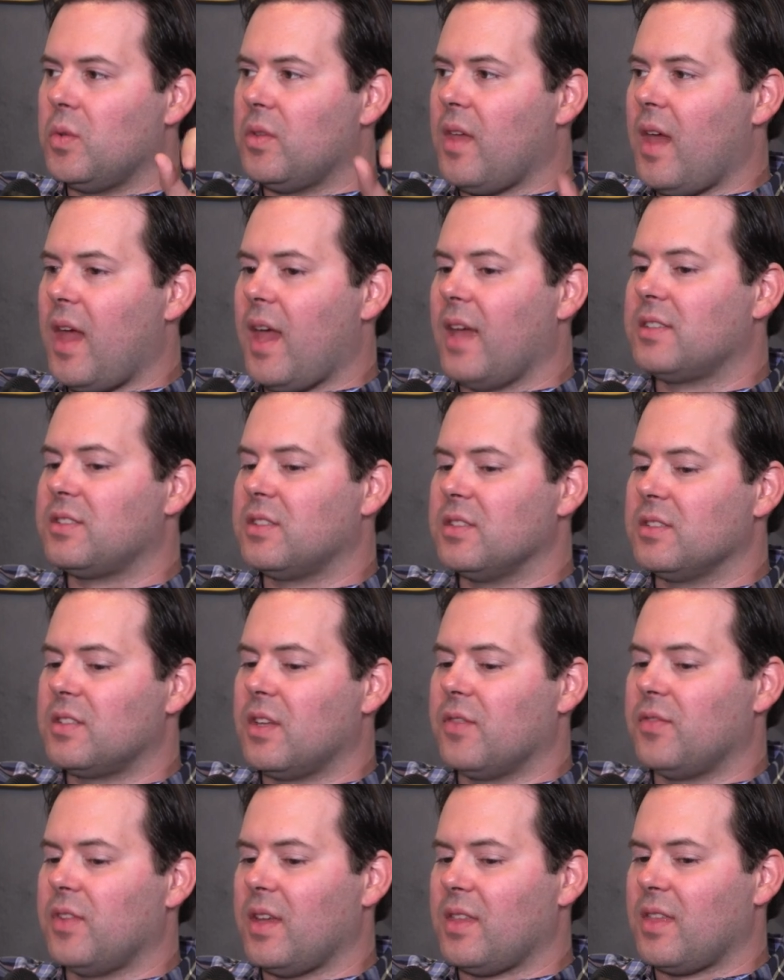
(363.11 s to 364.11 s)
with angst and
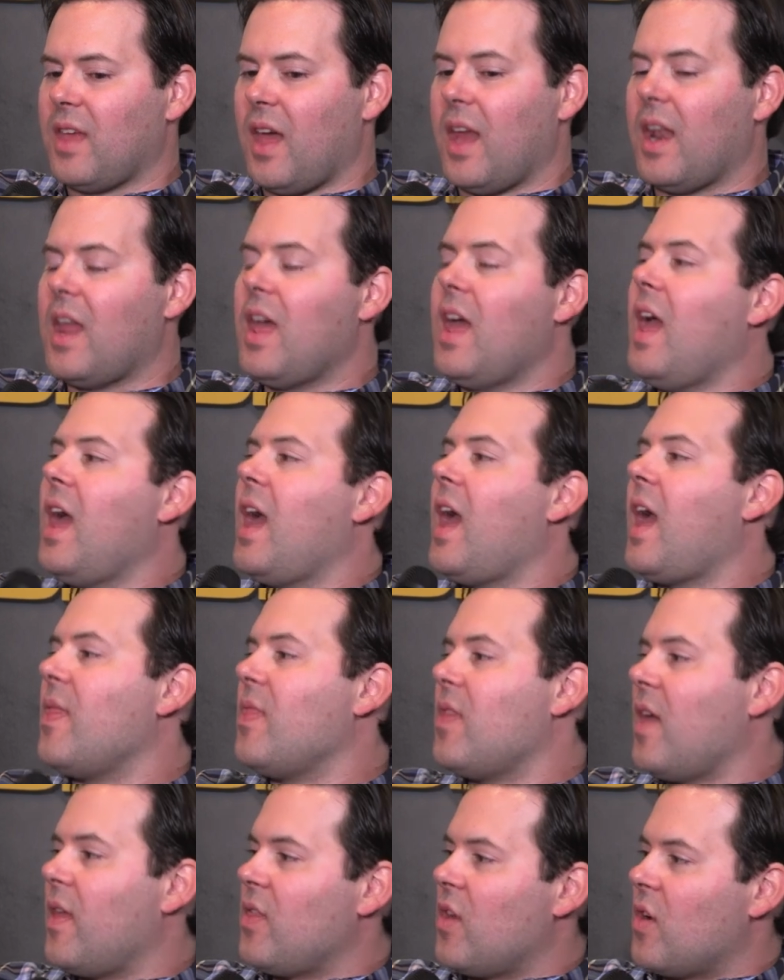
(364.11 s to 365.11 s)
stuff like that.
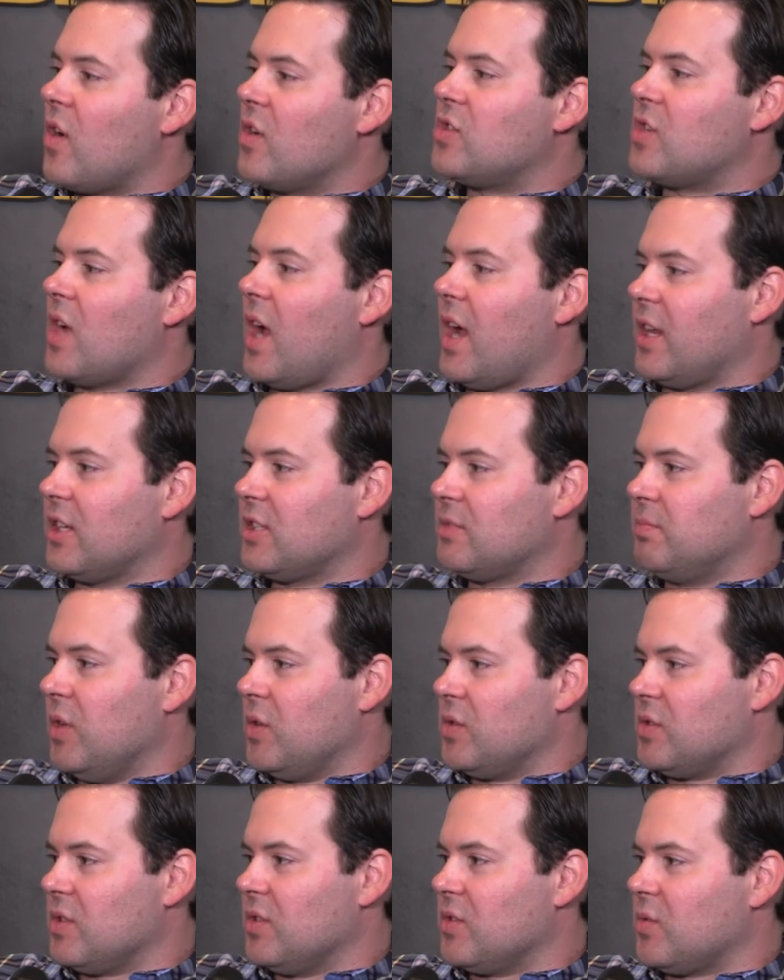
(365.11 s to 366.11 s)
And then there are giant
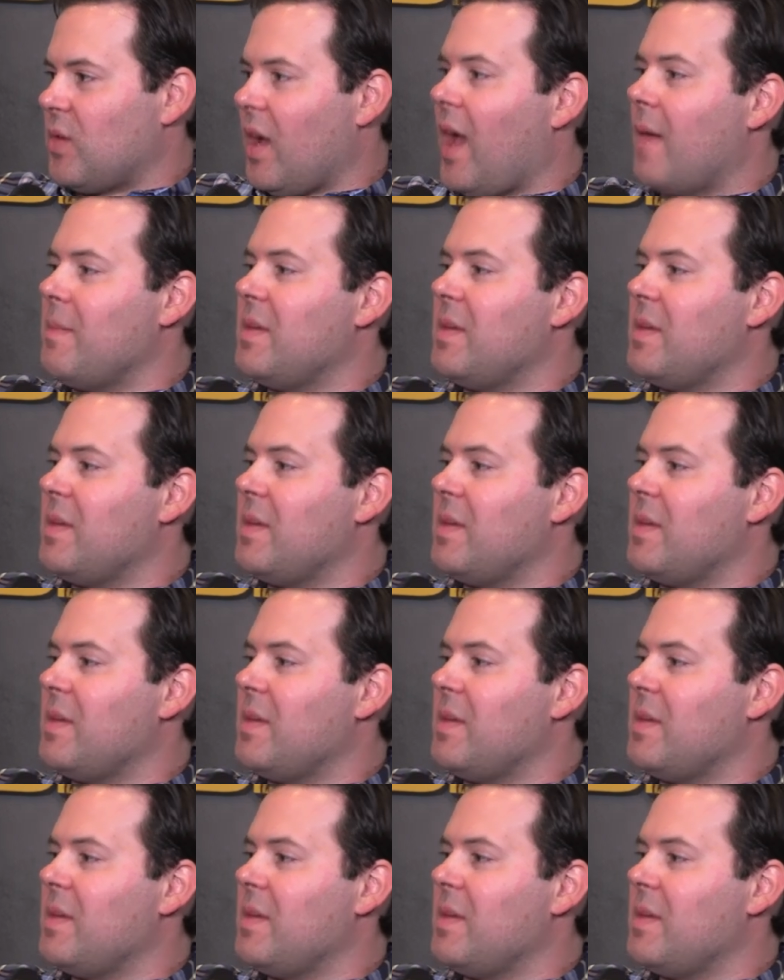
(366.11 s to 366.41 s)
explosions, right?